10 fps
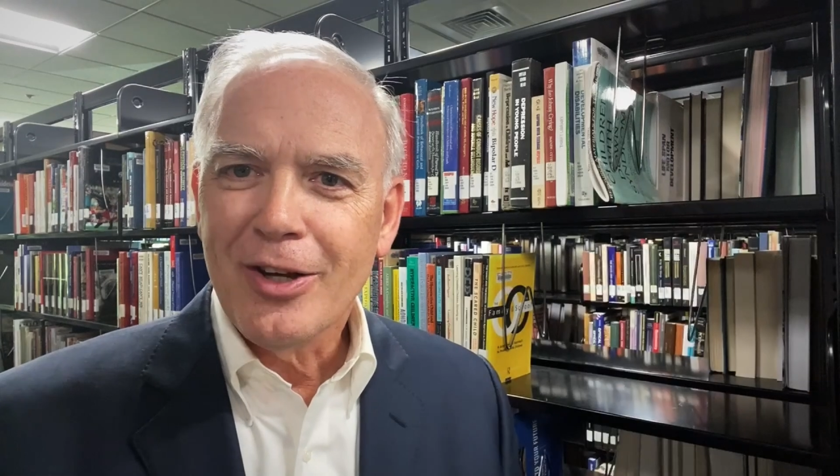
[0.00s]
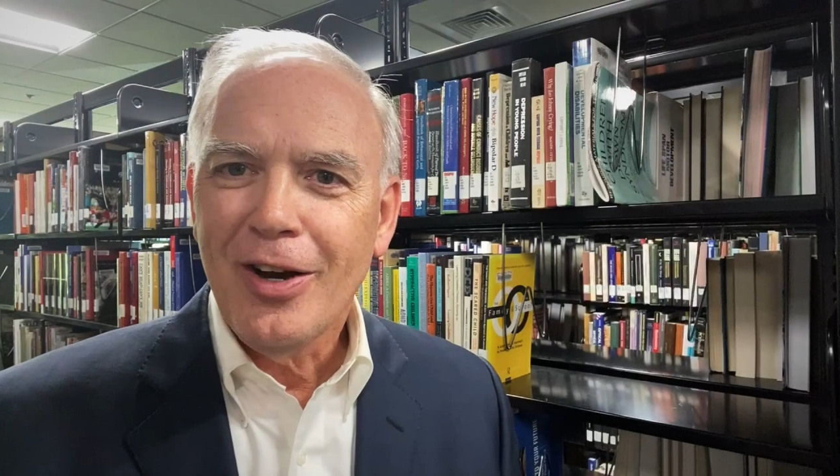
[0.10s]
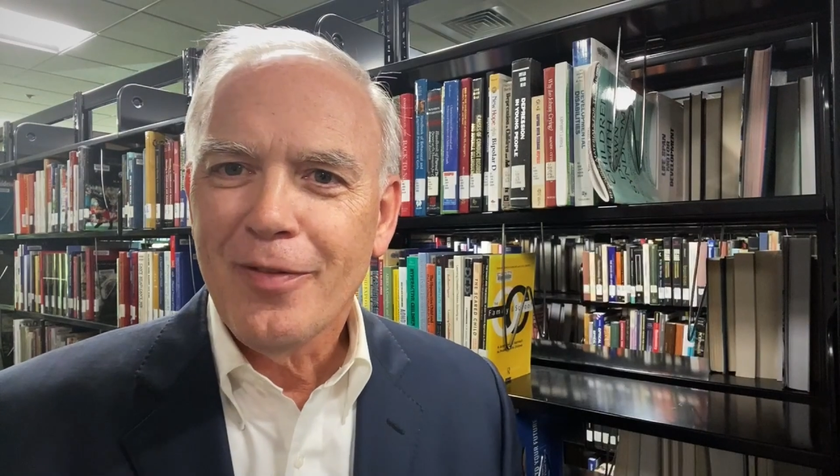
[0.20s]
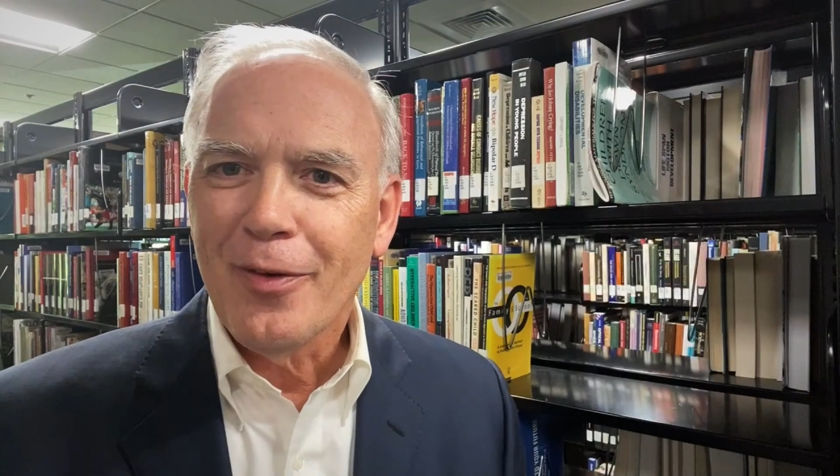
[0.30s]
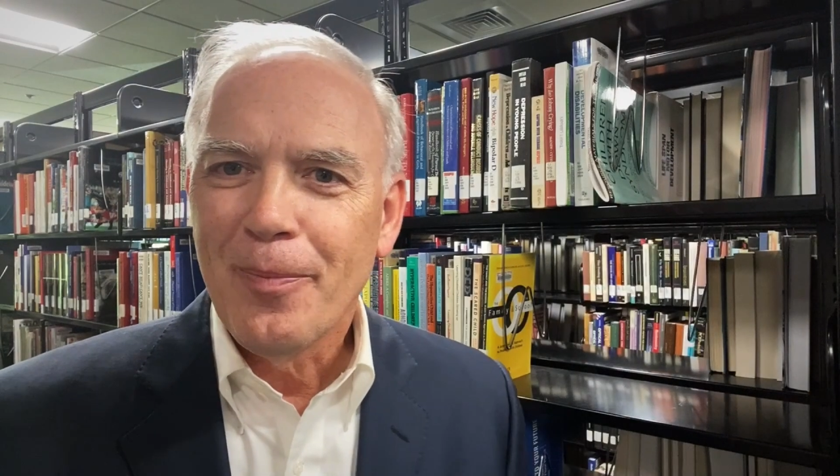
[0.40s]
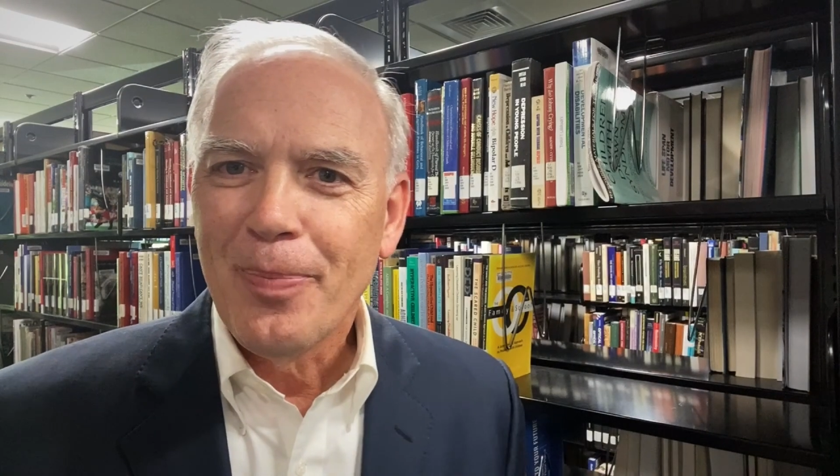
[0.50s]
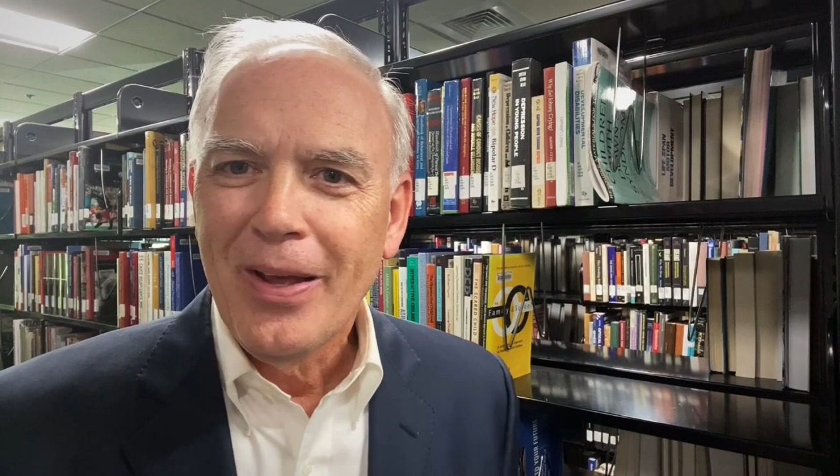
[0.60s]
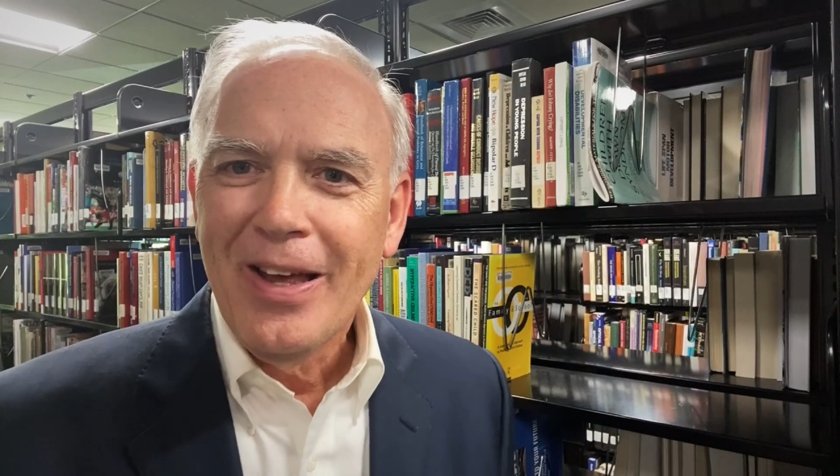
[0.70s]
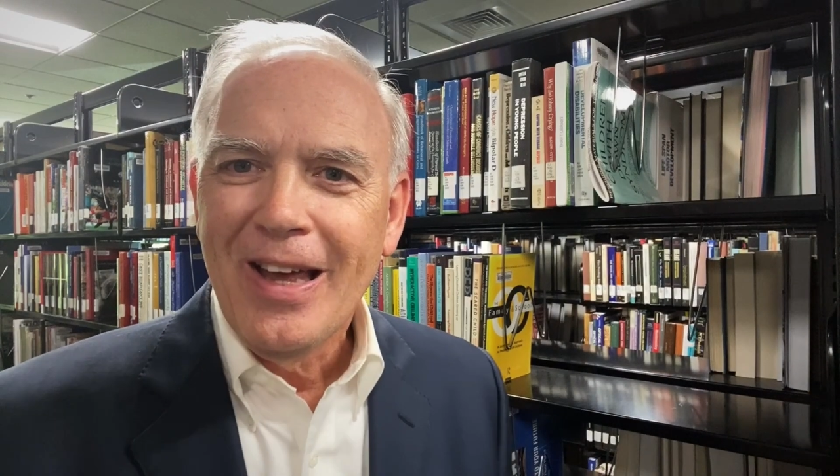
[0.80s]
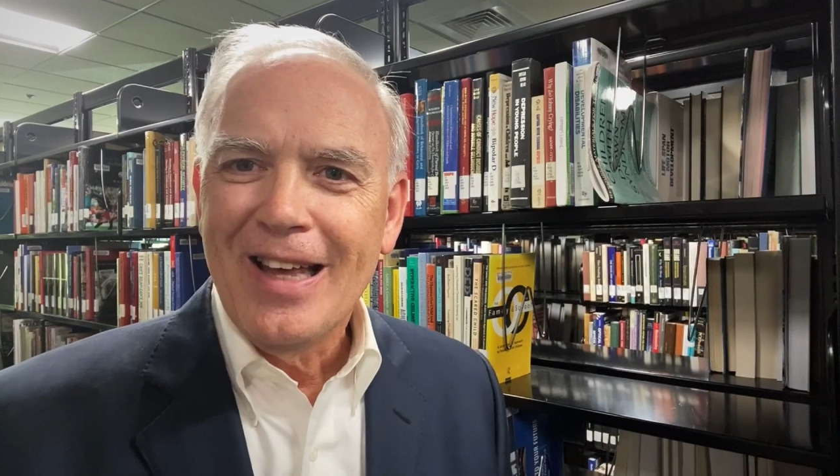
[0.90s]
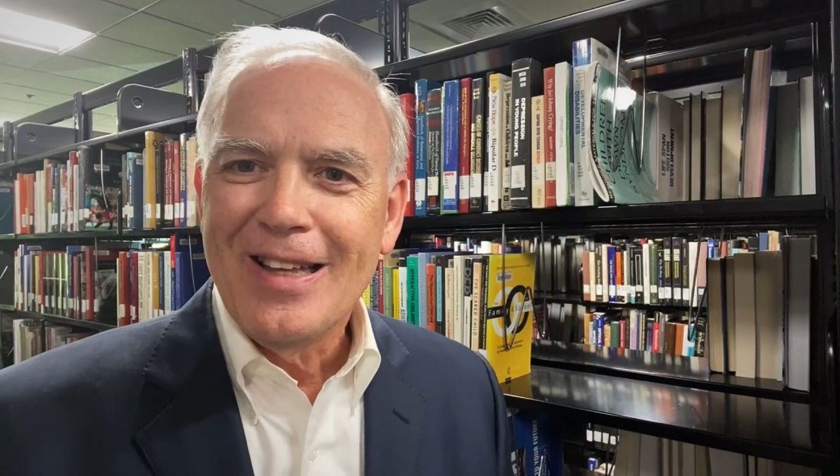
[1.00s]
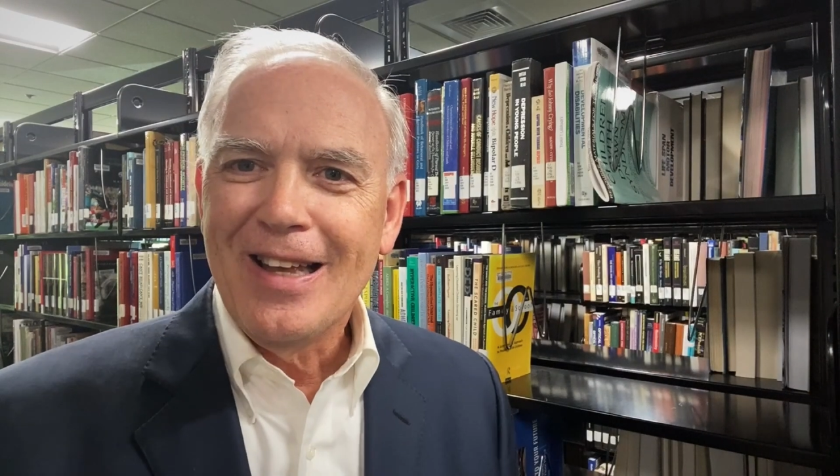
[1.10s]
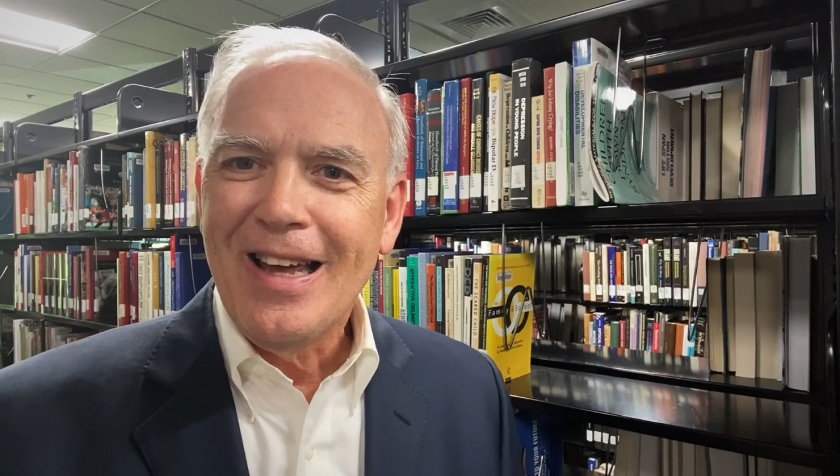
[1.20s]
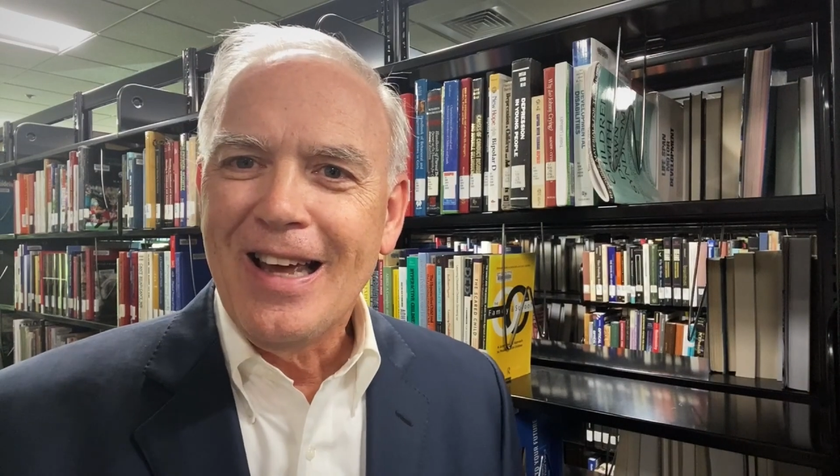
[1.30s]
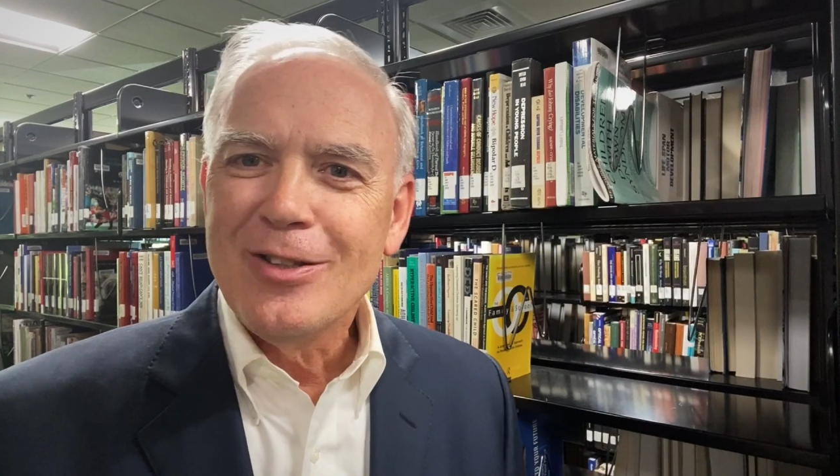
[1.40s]
cover.
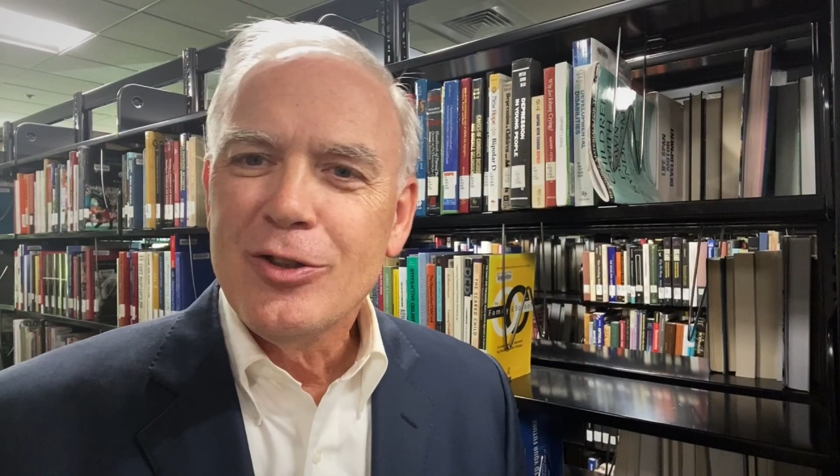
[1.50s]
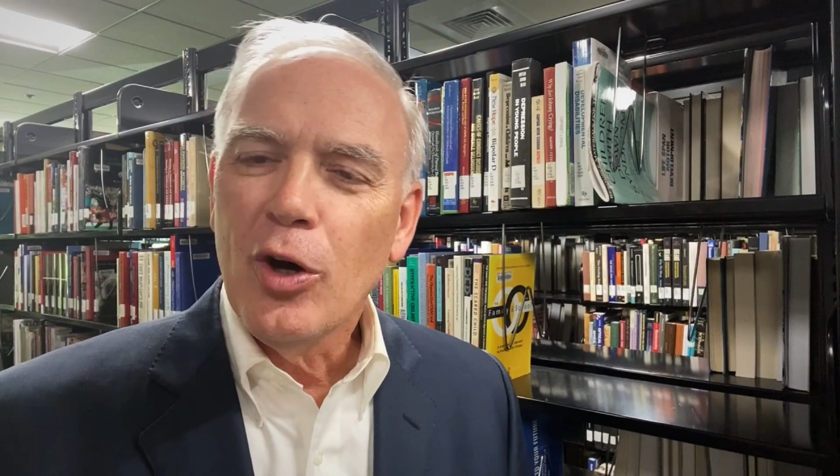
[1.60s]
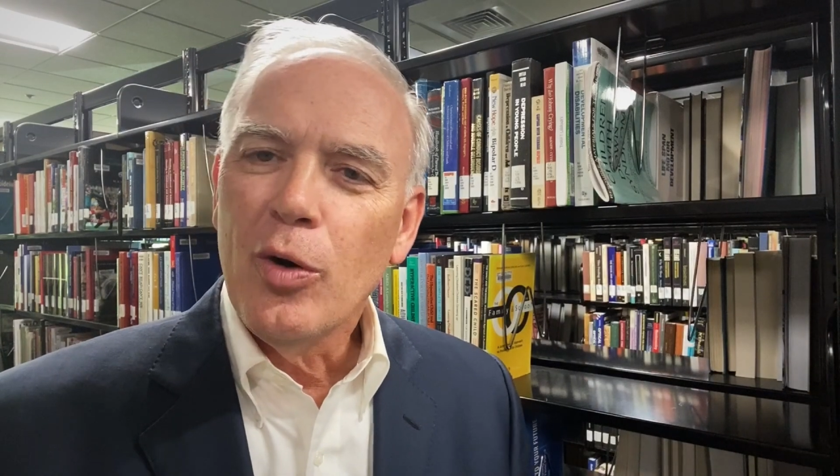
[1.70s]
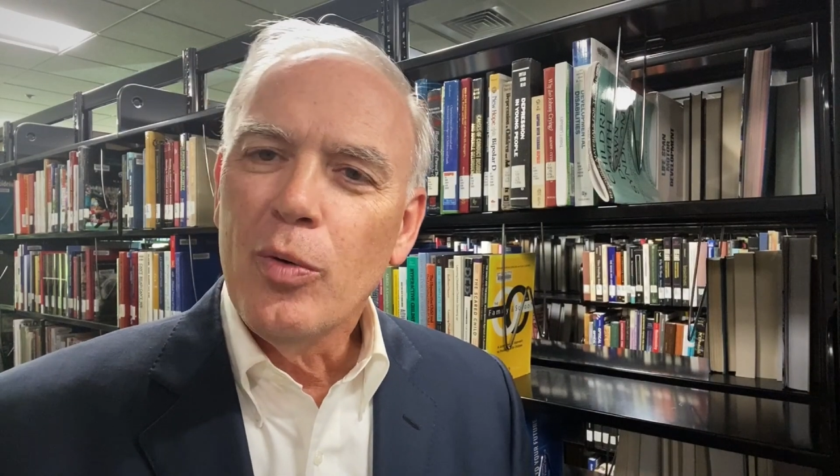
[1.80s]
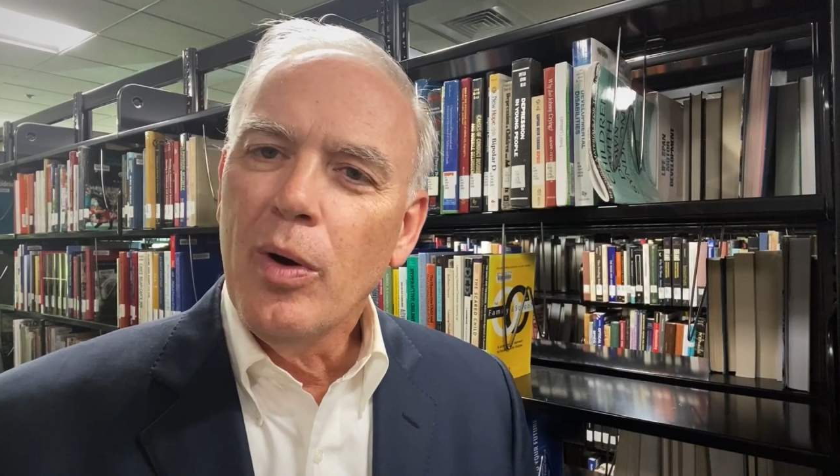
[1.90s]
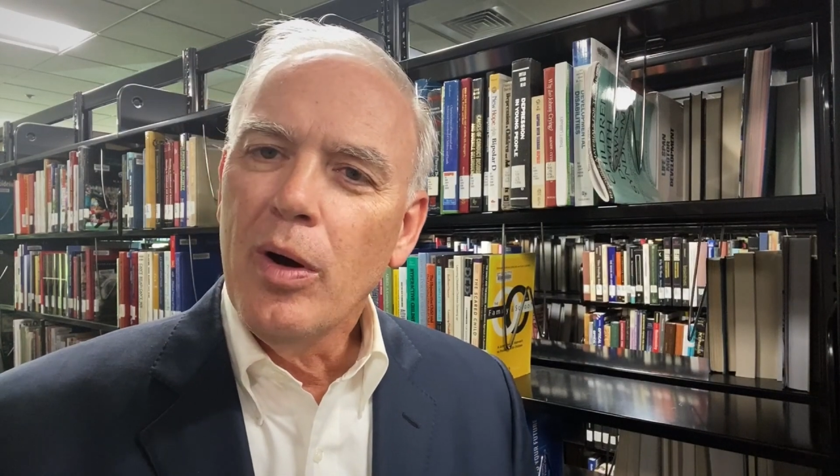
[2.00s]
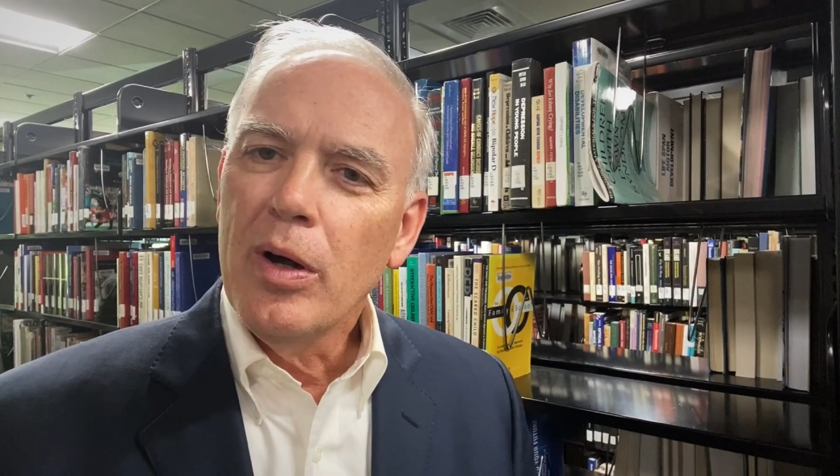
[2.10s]
And so